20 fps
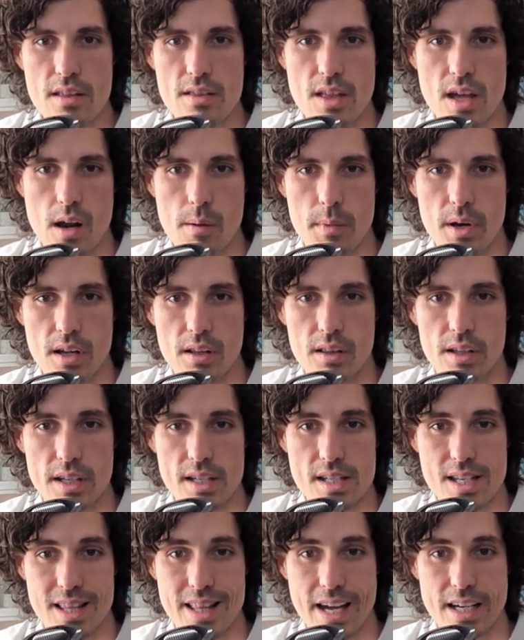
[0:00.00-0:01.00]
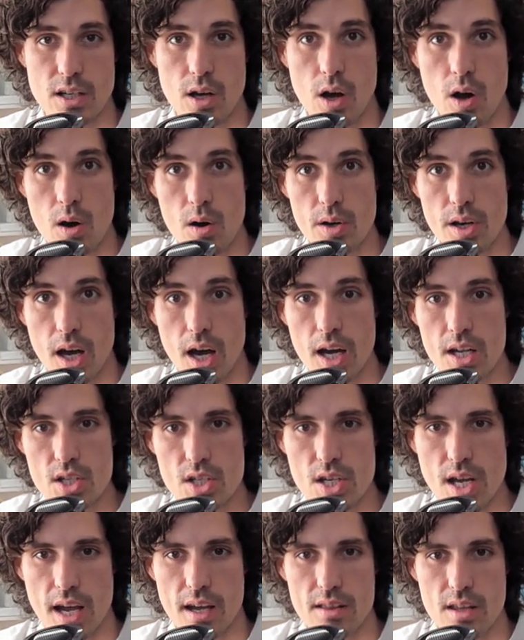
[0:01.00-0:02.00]
Then I'm going to click Select All to
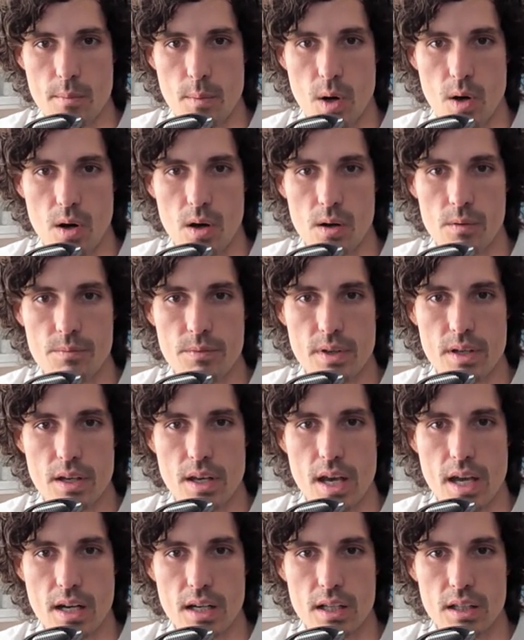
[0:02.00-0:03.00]
uncheck them all and